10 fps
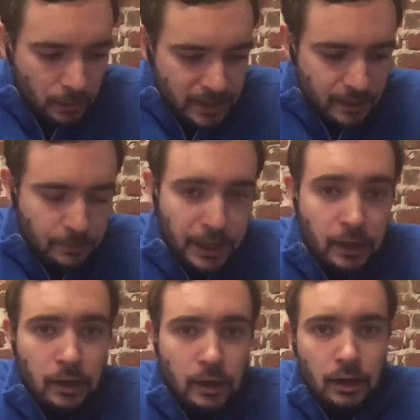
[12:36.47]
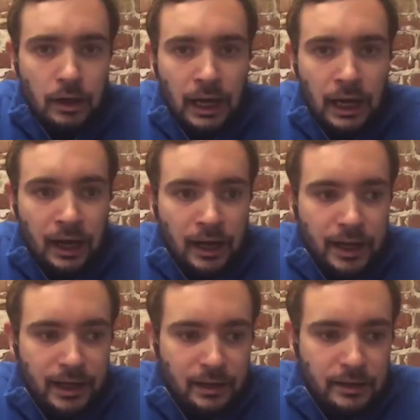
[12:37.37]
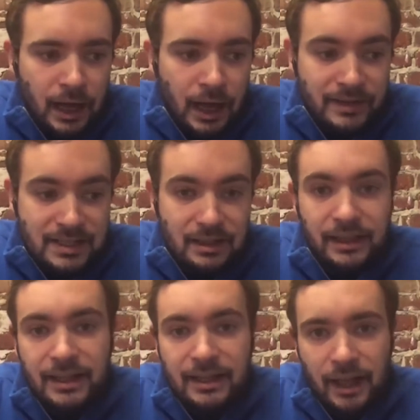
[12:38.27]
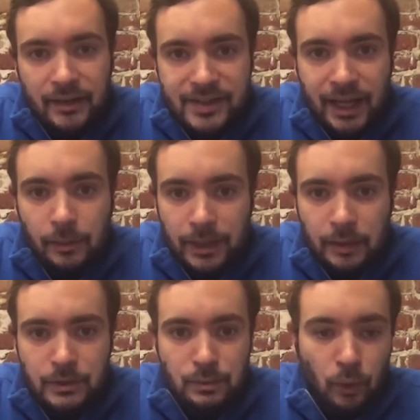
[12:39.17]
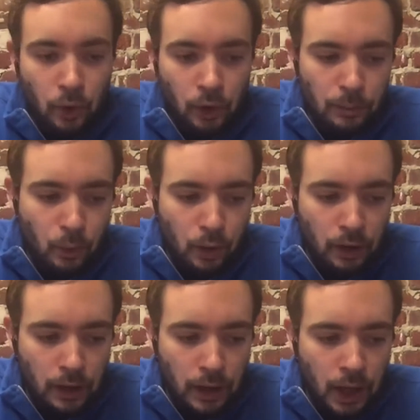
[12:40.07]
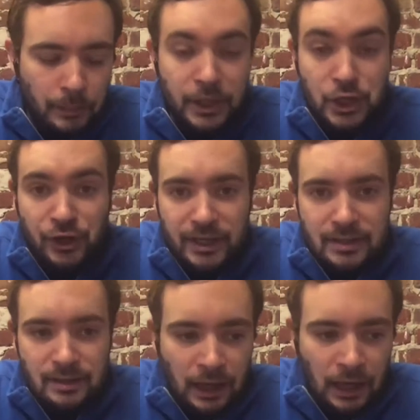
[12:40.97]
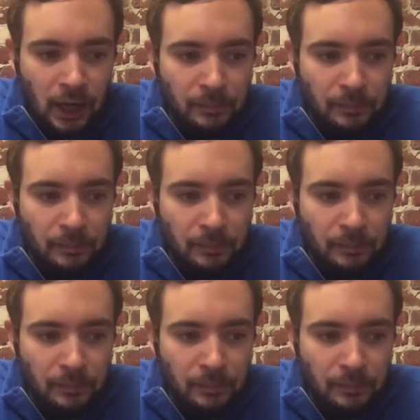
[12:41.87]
as companies get bigger, obviously the life cycle becomes more and more intricate.